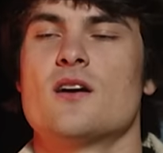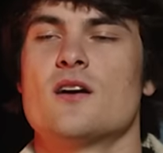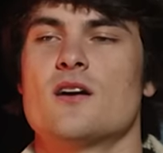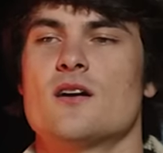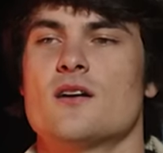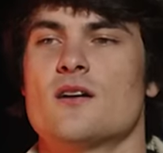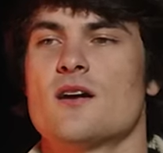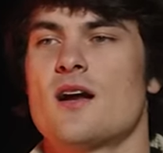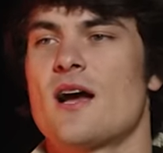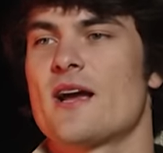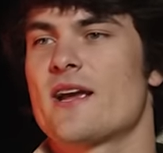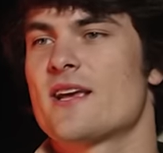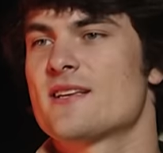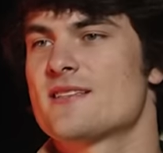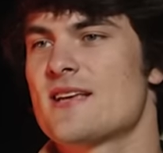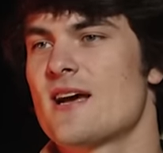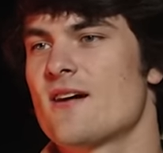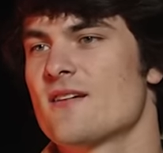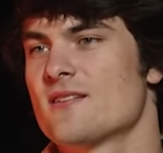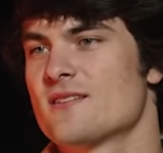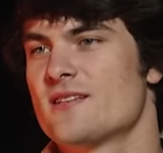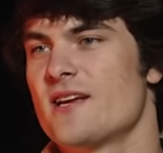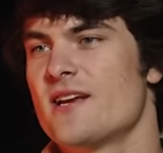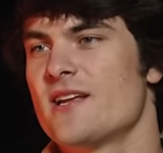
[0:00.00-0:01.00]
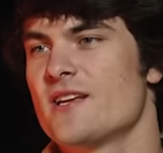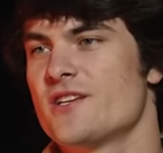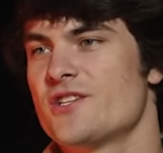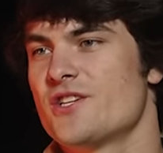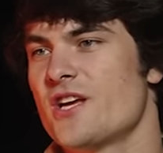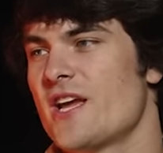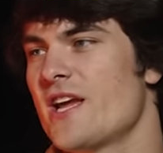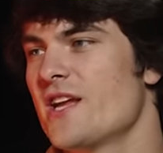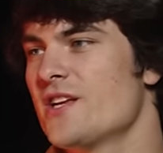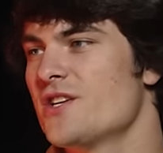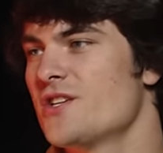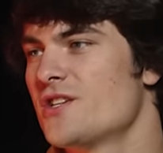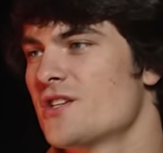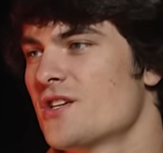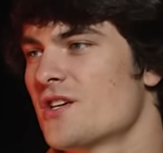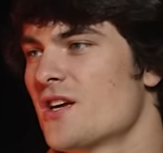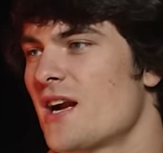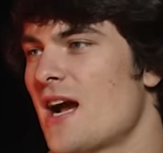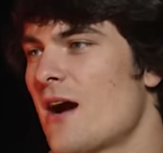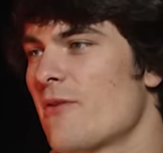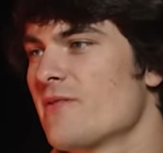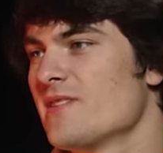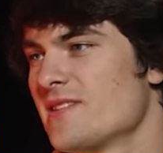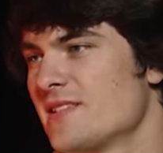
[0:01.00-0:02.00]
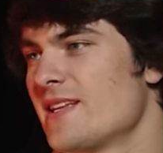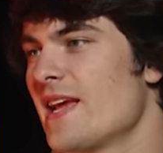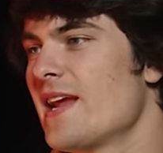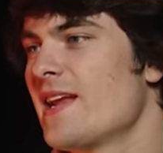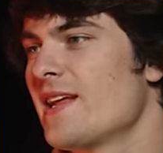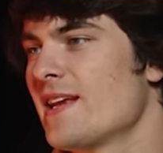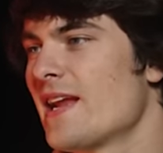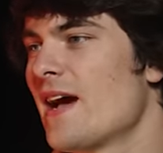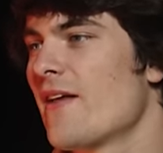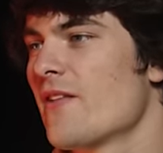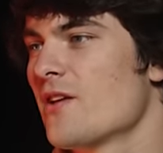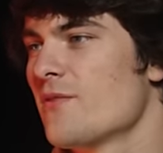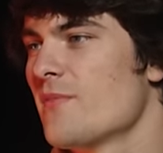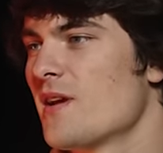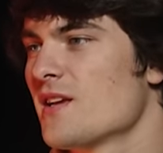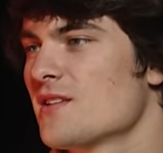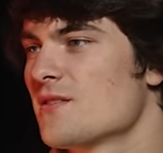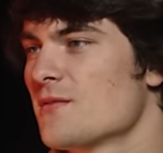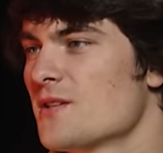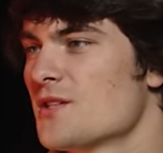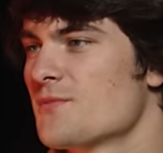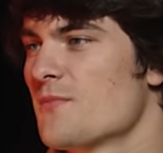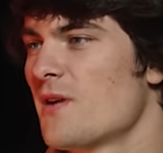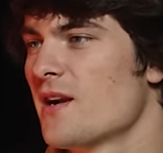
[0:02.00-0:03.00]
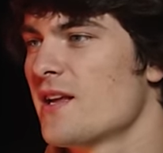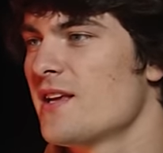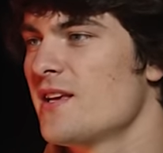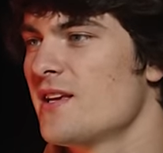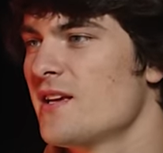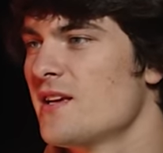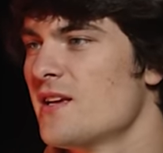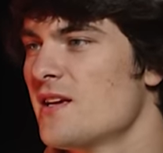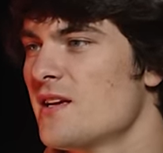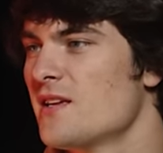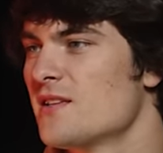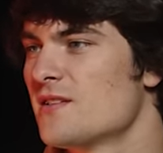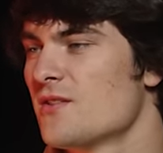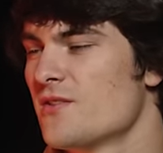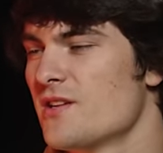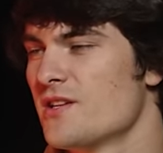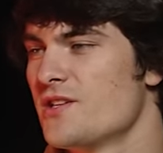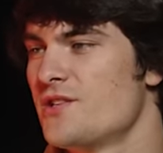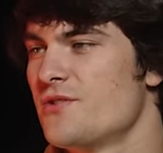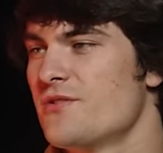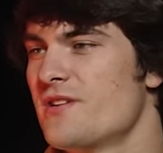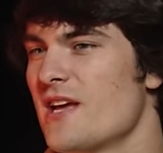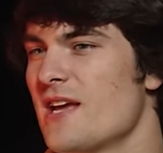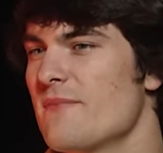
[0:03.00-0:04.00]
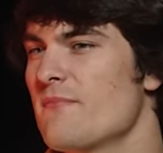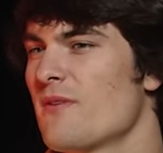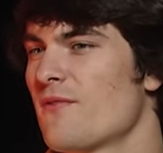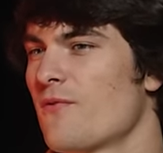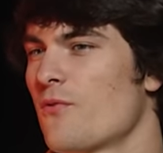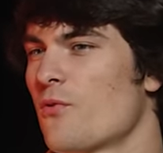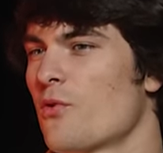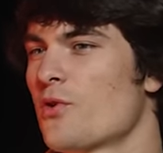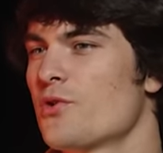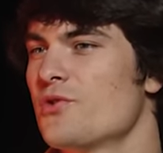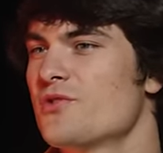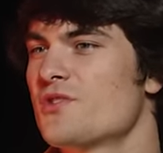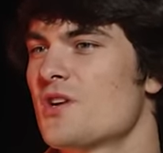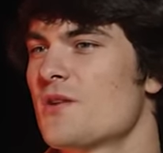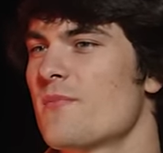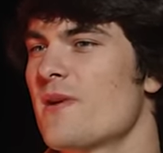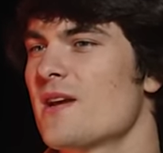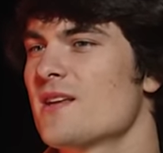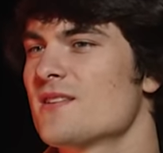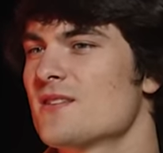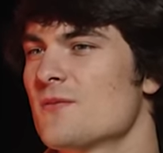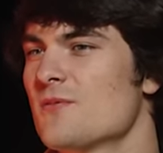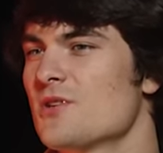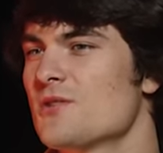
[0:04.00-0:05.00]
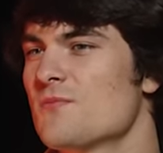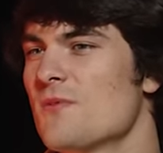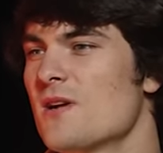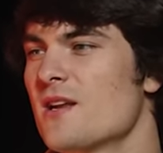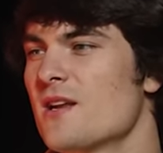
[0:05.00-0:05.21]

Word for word: or I guess, how has dating changed or how is dating now that you make so much money? So, did you date before you started making so much